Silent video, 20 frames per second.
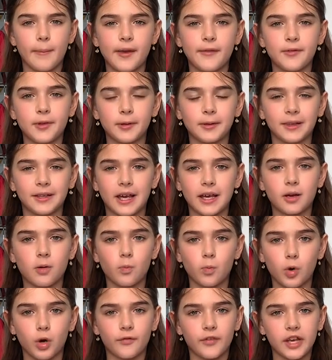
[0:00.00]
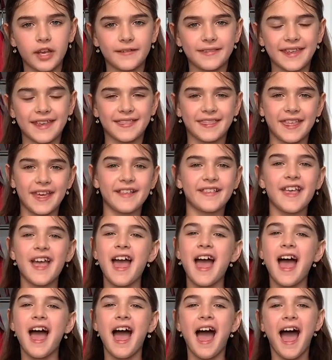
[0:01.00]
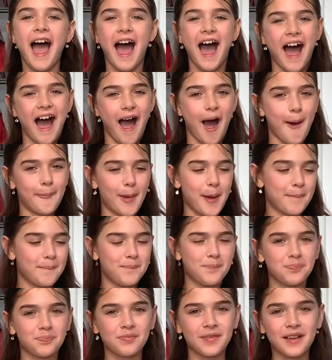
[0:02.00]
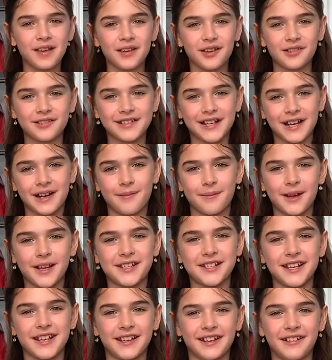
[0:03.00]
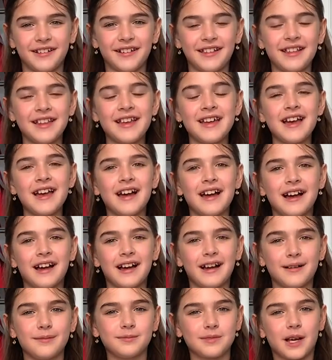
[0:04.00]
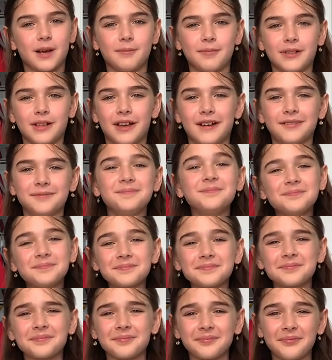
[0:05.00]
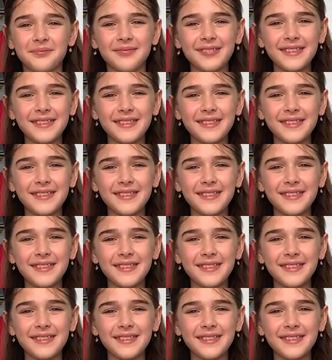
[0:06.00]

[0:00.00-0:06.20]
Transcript: if you like more videos like this. Go check out my channel down below. So